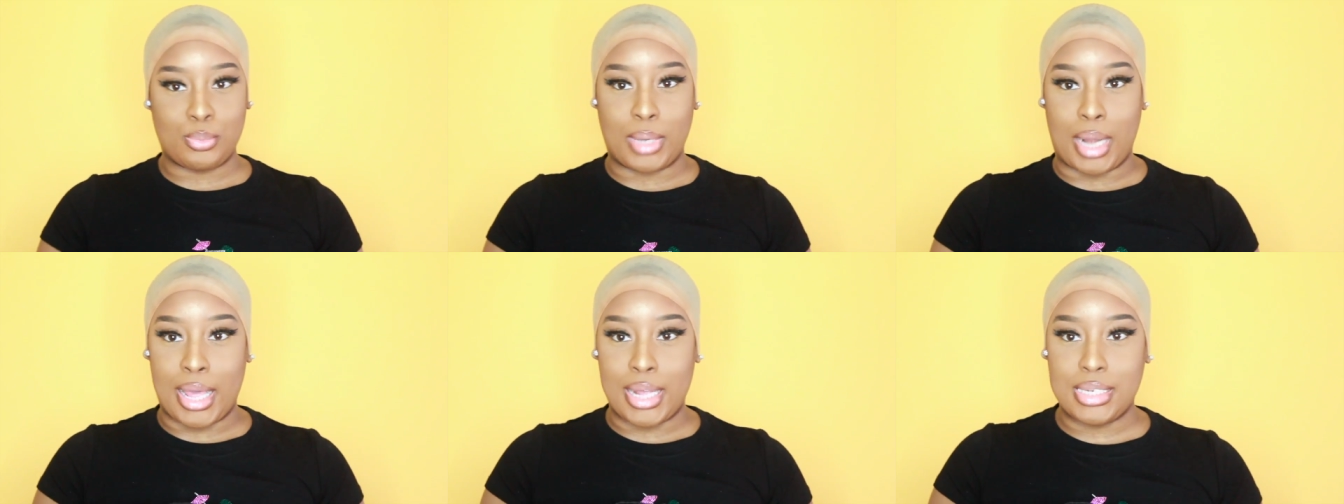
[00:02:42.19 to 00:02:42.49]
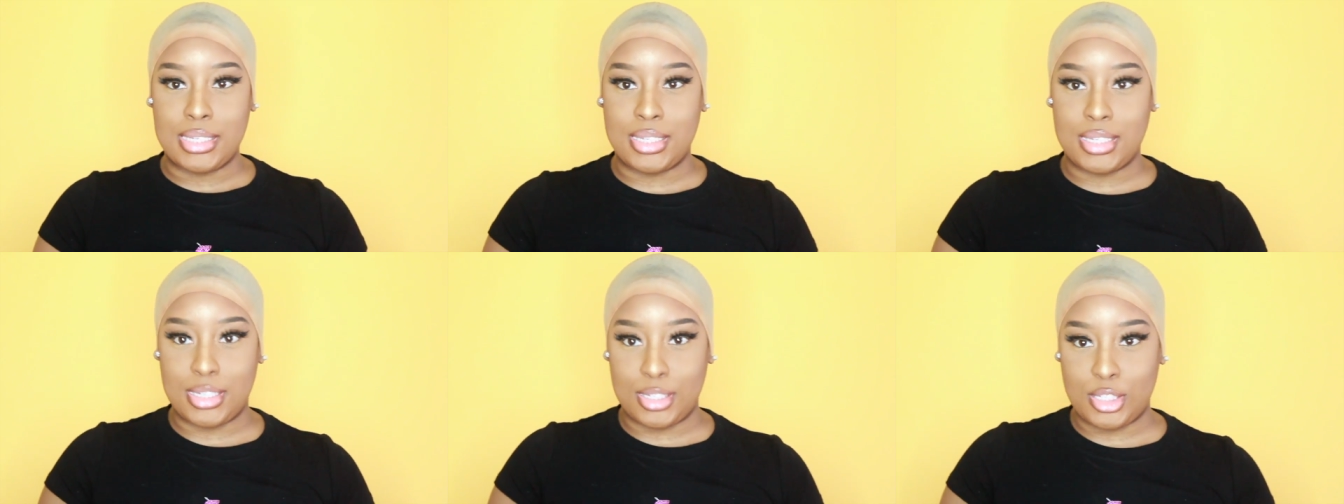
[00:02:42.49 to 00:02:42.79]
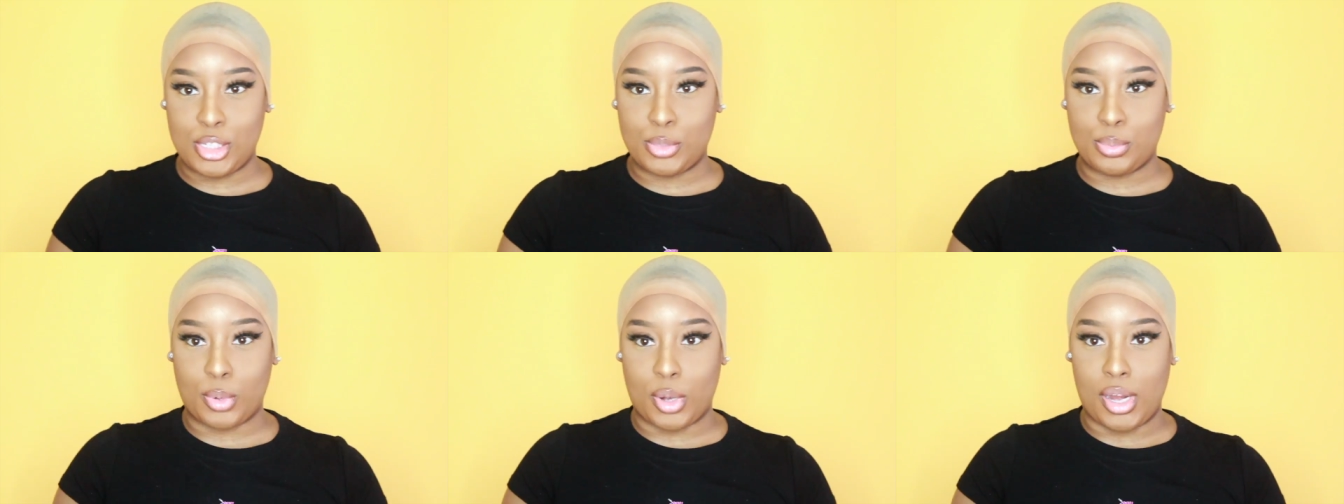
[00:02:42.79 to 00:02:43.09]
but I had a tint
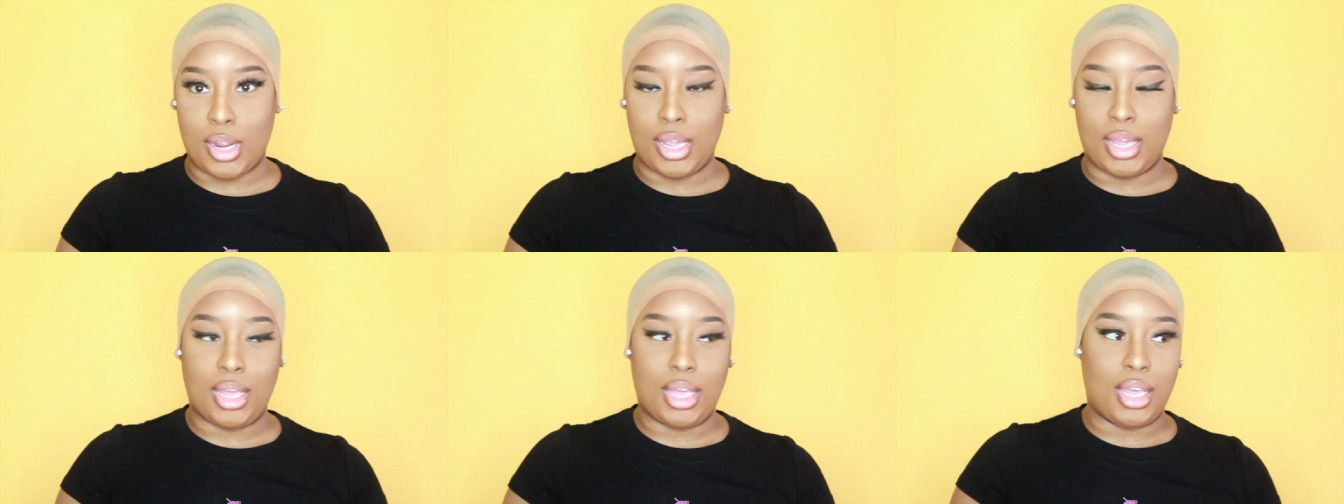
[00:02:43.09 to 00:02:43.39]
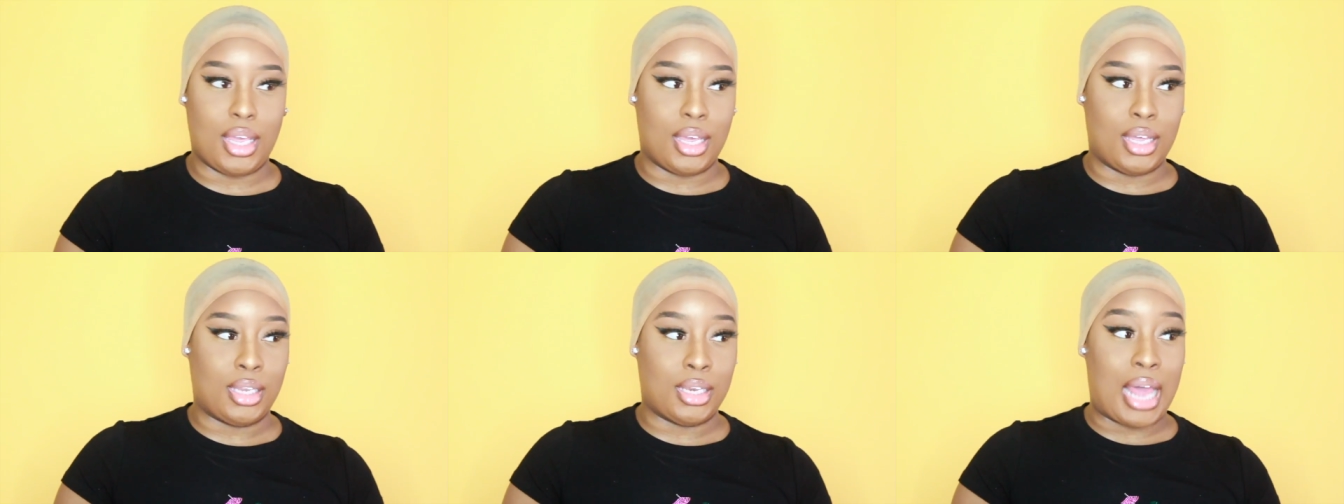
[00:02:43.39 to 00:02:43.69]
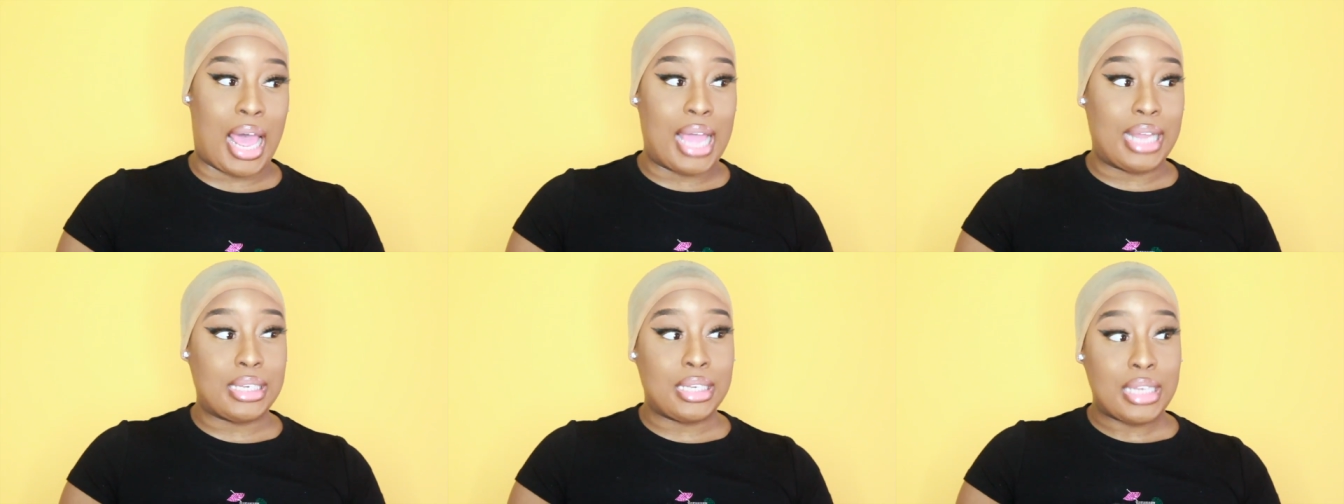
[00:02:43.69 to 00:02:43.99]
spray and
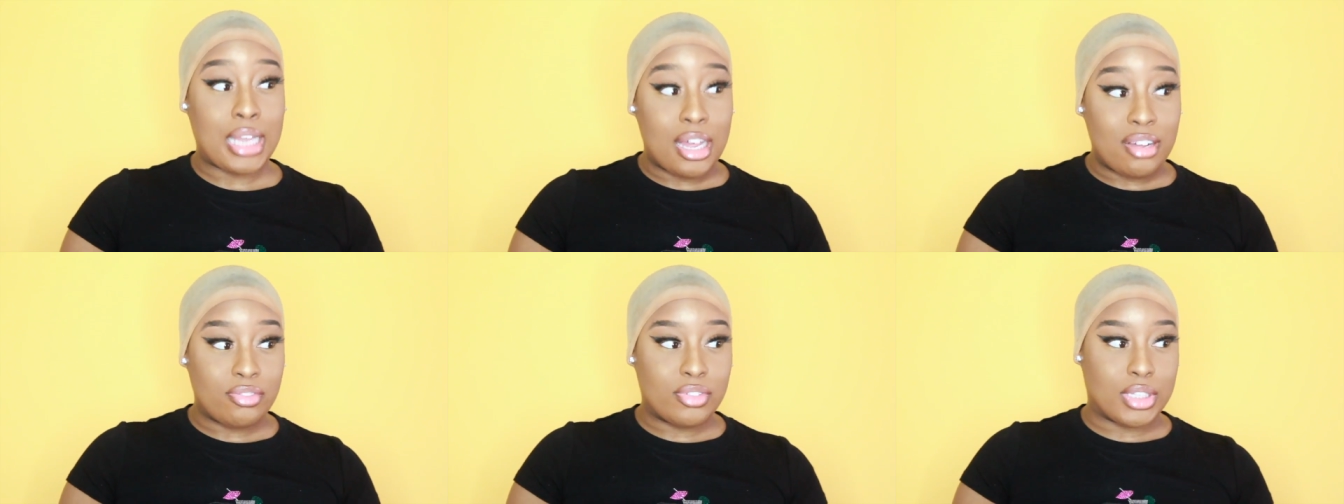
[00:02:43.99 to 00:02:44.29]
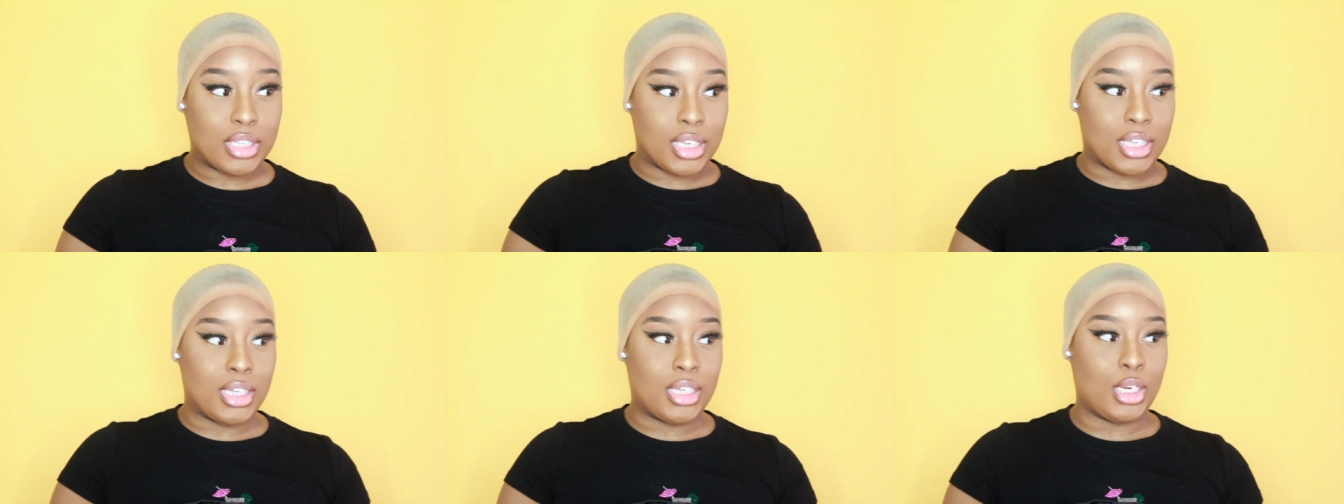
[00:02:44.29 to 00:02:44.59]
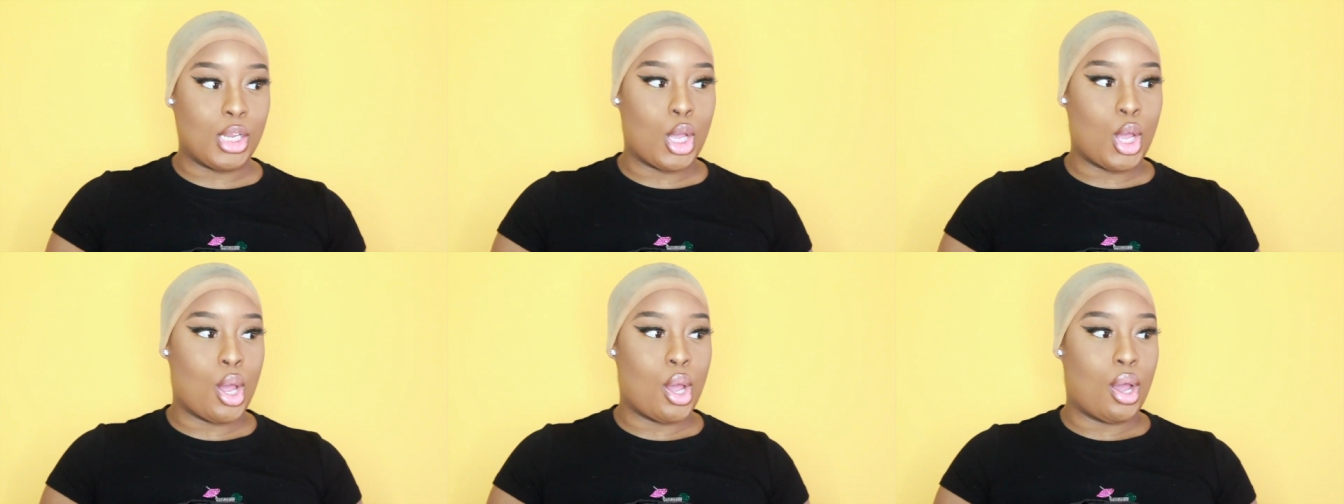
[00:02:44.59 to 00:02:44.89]
I loved
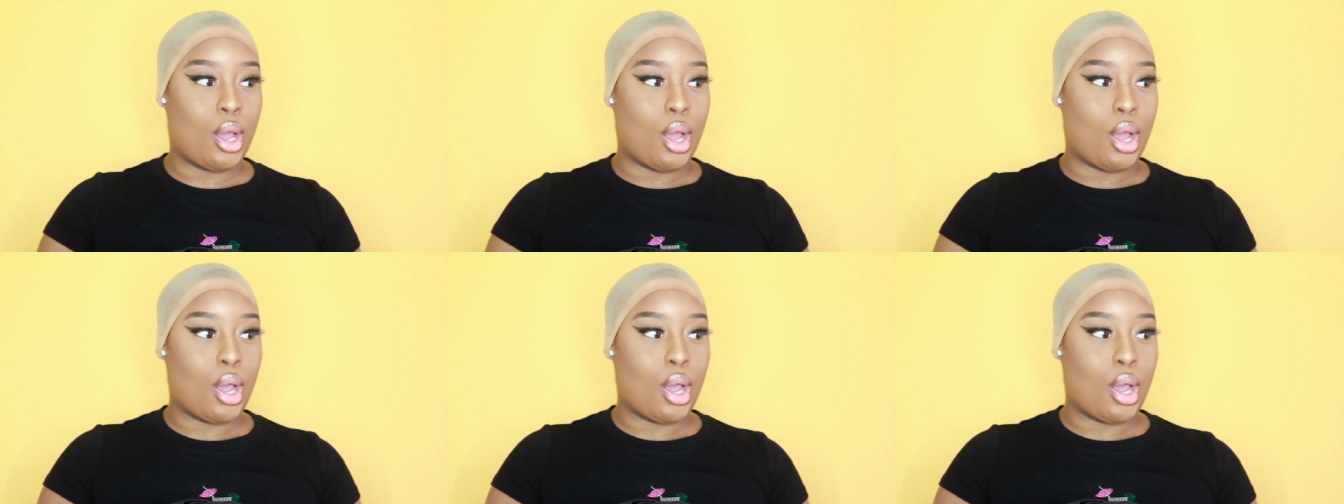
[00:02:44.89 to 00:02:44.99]
it.